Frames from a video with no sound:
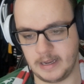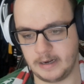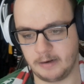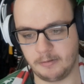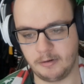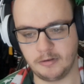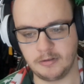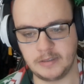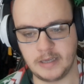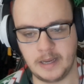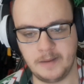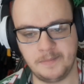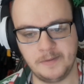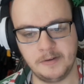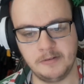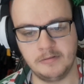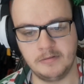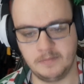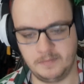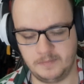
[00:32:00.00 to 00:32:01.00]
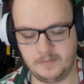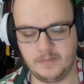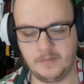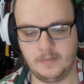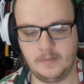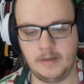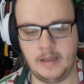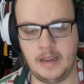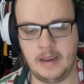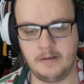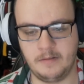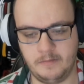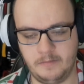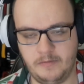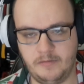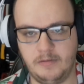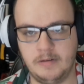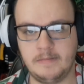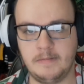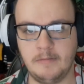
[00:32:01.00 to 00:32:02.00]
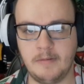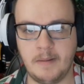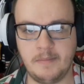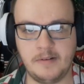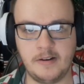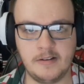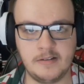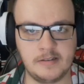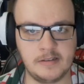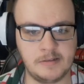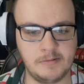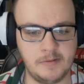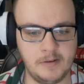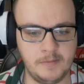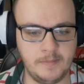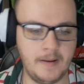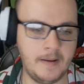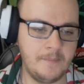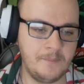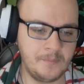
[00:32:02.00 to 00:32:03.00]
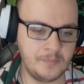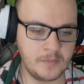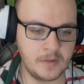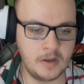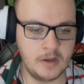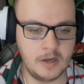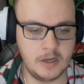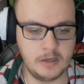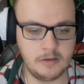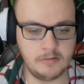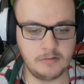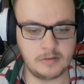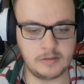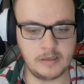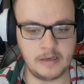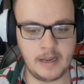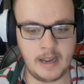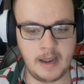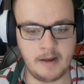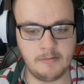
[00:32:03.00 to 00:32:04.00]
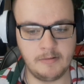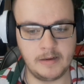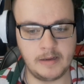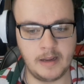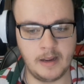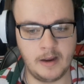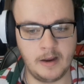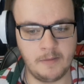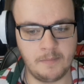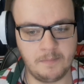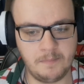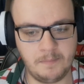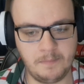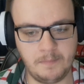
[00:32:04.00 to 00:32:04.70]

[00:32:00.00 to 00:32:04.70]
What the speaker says: NRL debut and with the Rabbitohs as well. But we'll see how we go.